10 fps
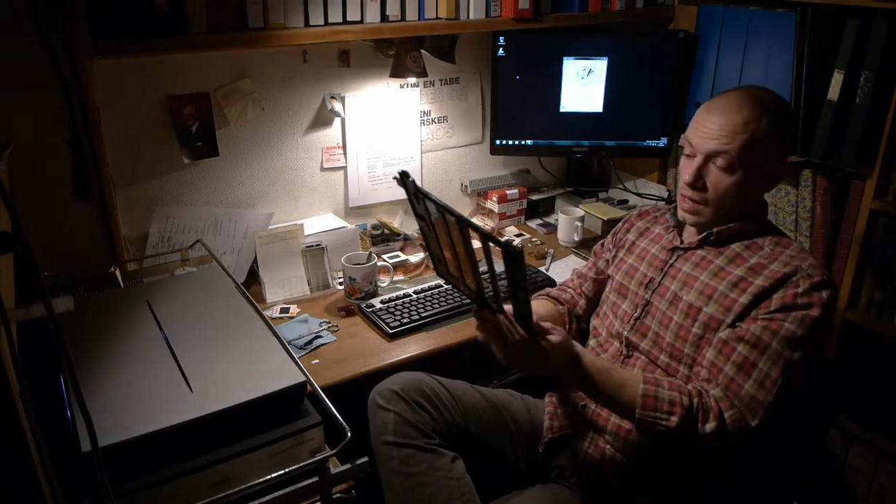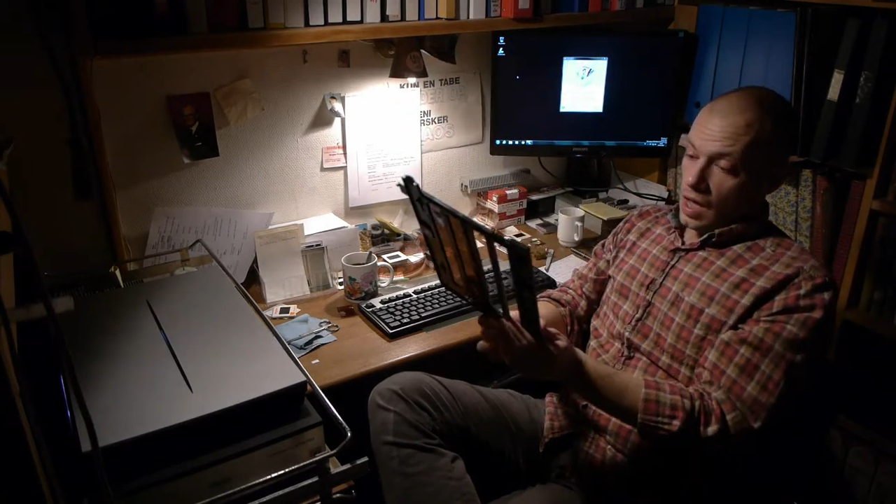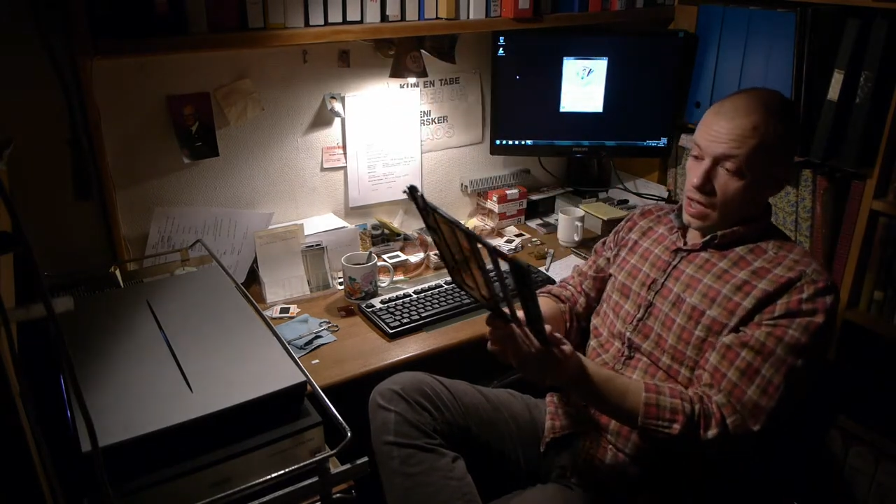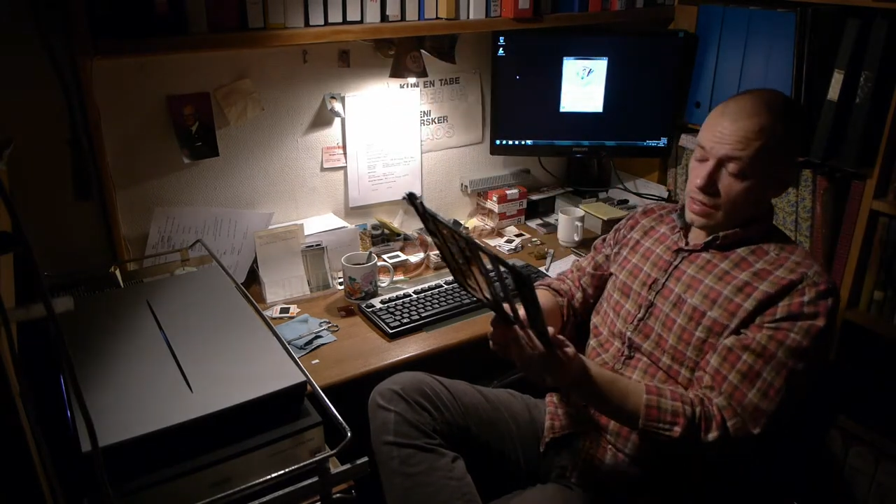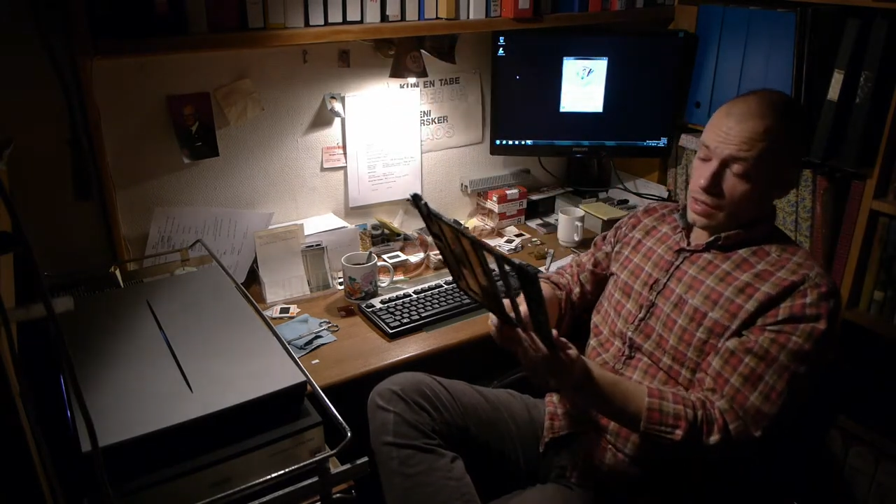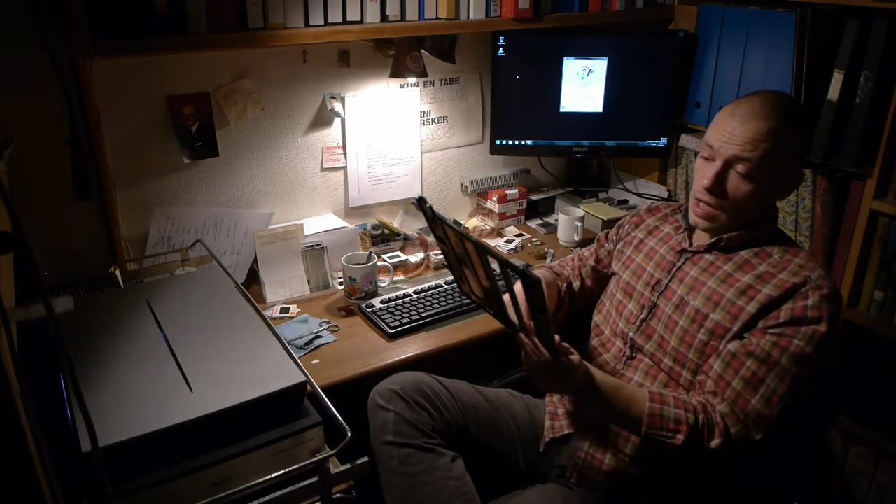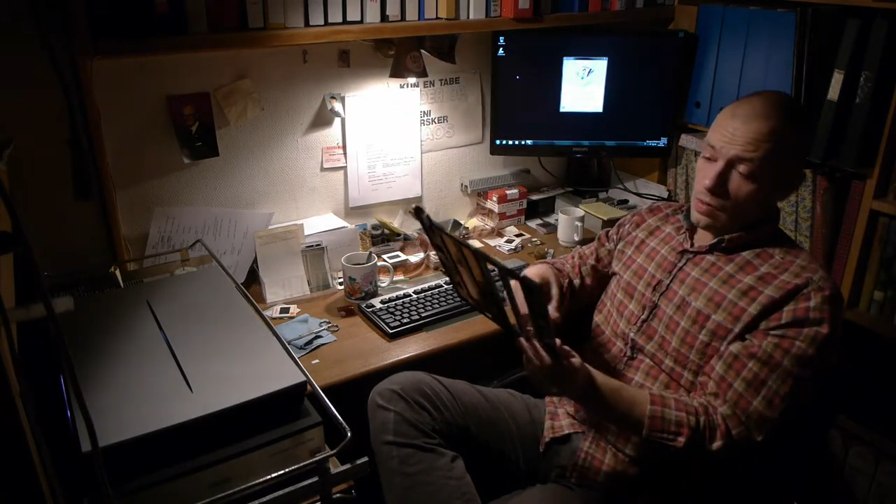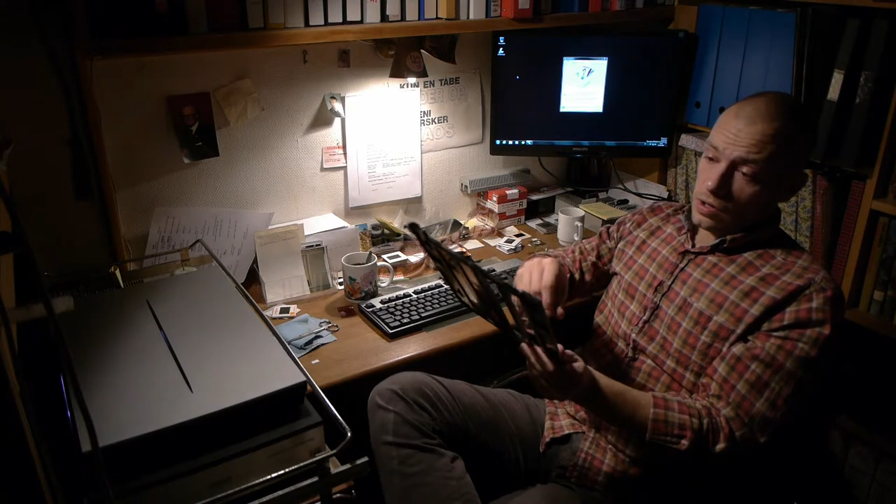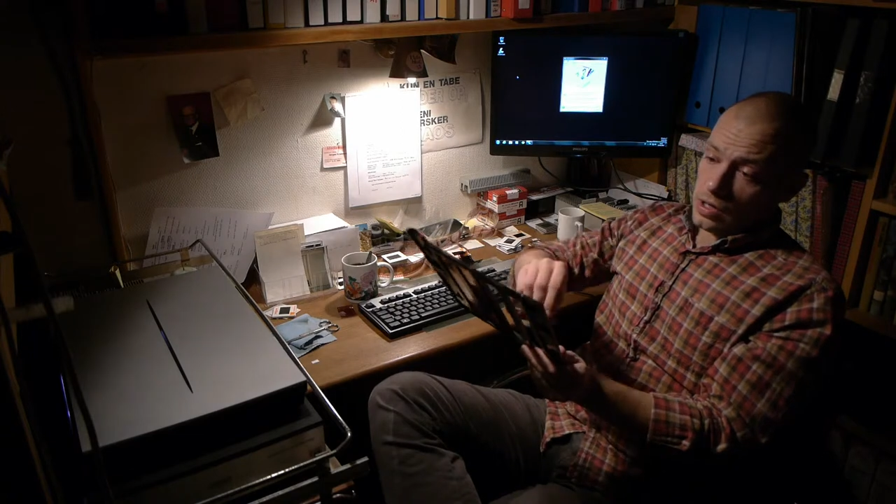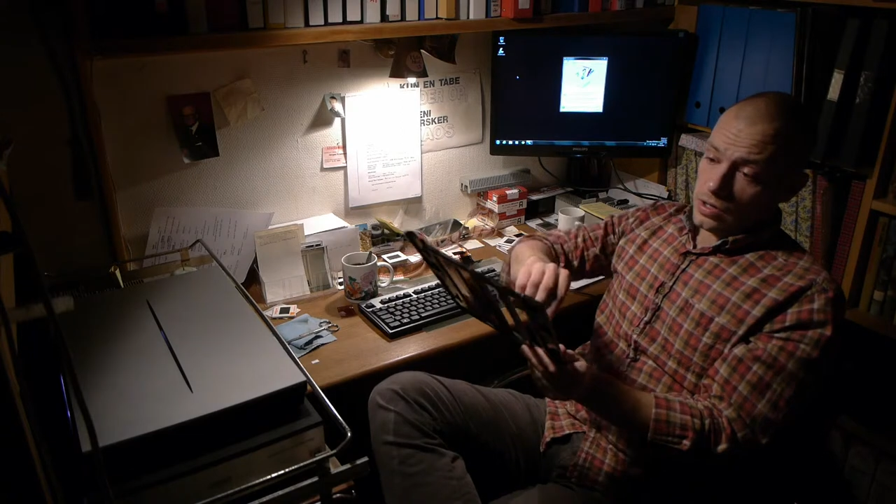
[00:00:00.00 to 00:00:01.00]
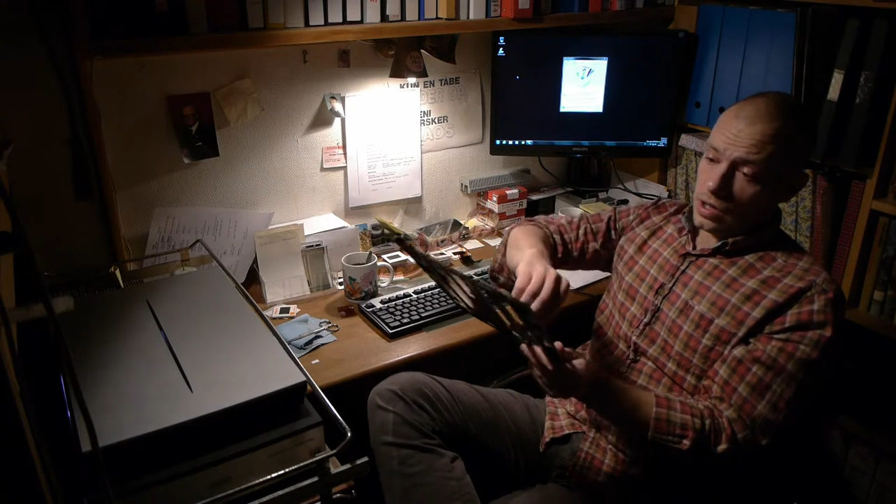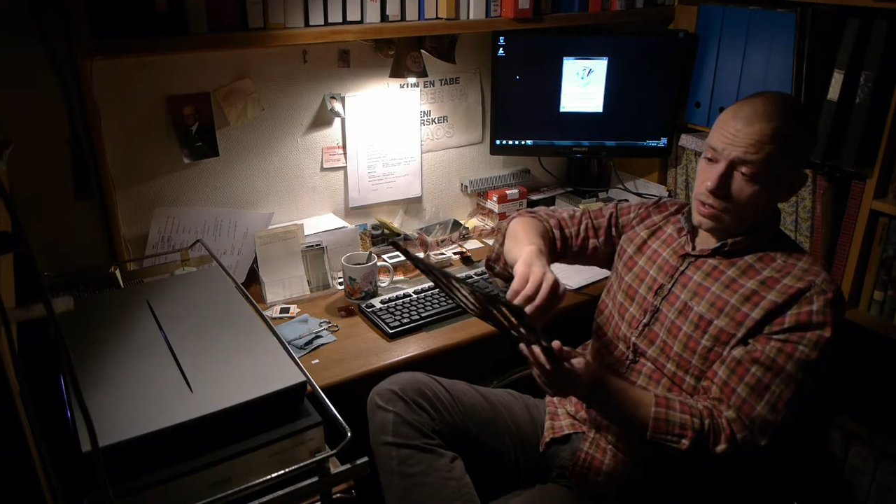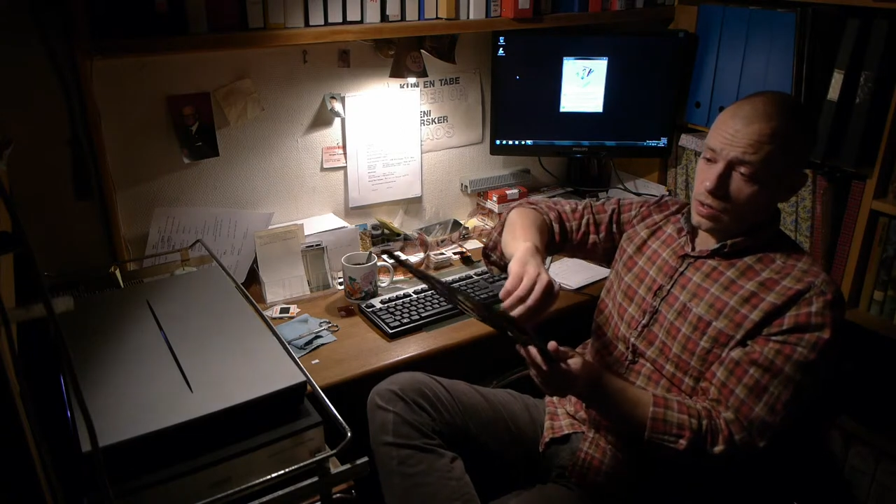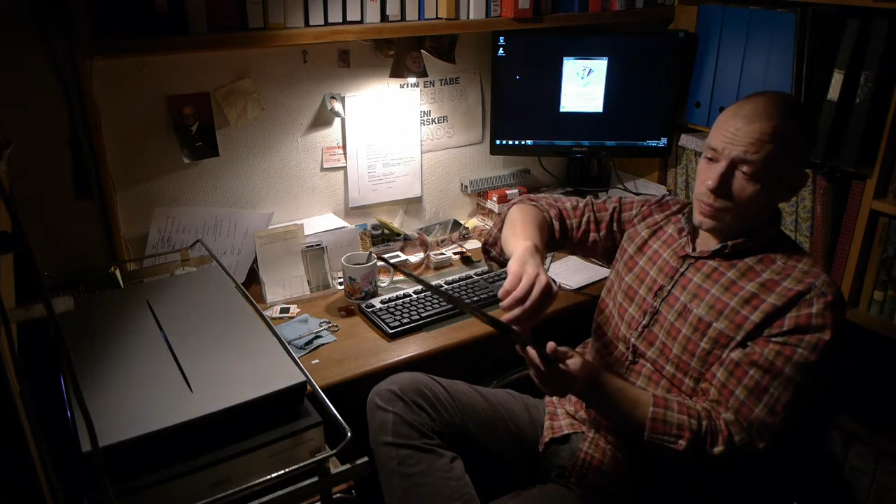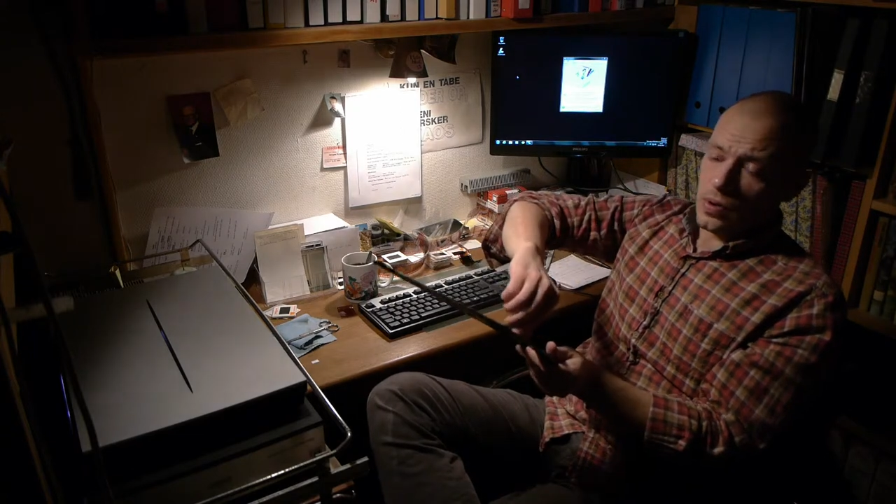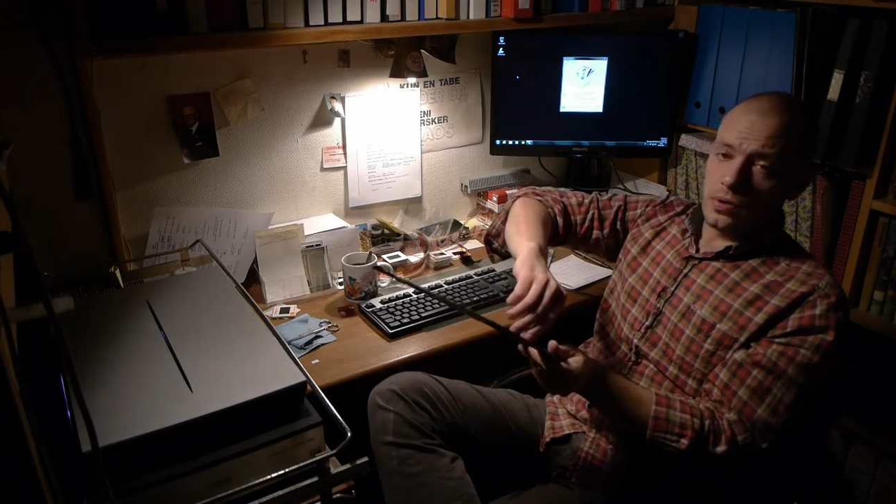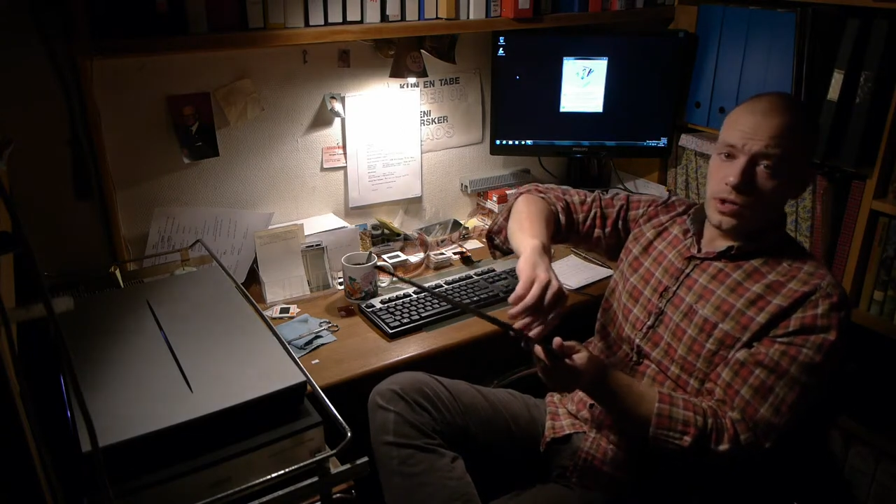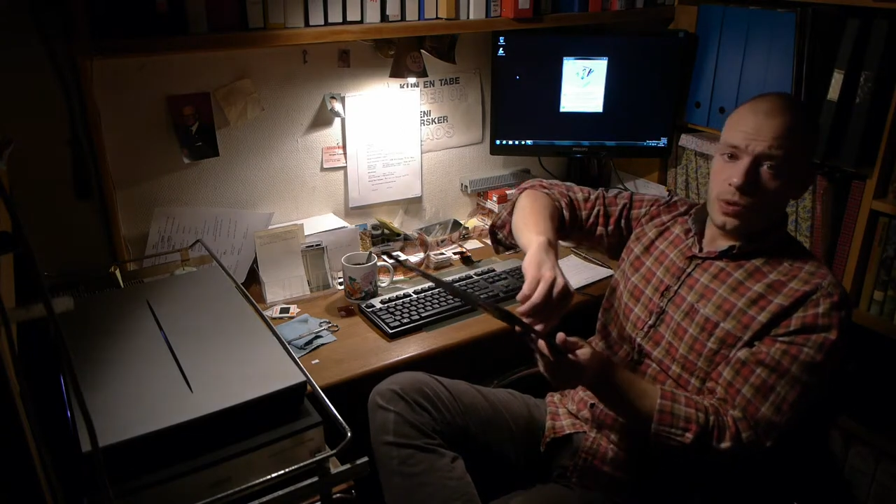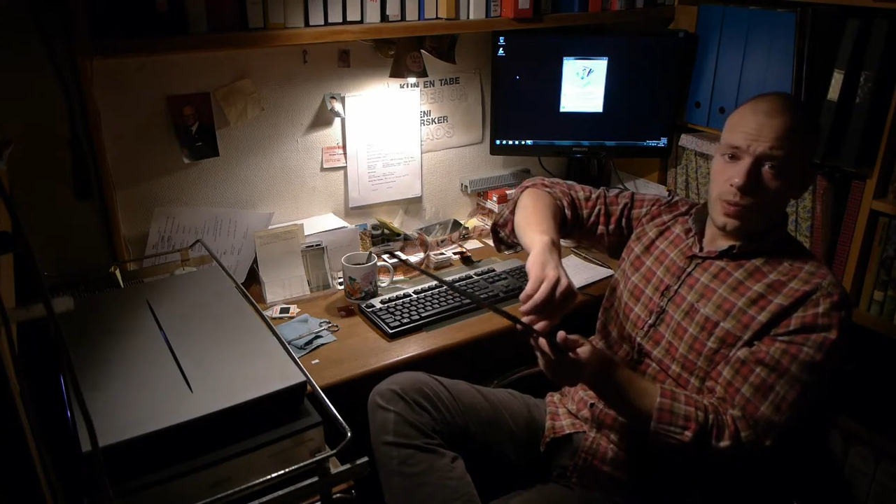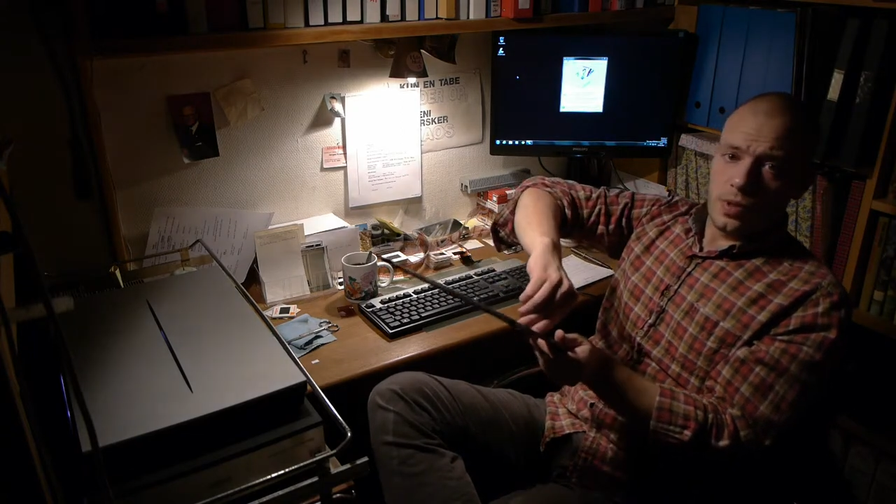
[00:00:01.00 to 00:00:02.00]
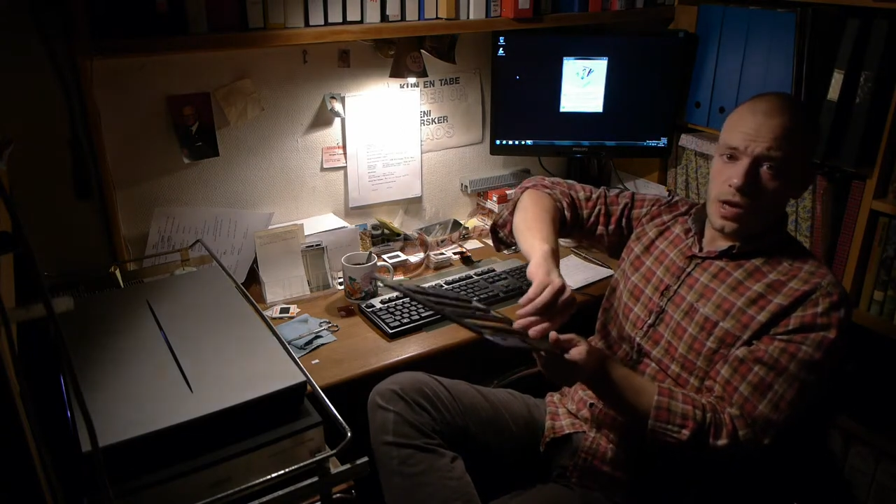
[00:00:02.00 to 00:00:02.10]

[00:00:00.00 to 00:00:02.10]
And then I will continue the process with the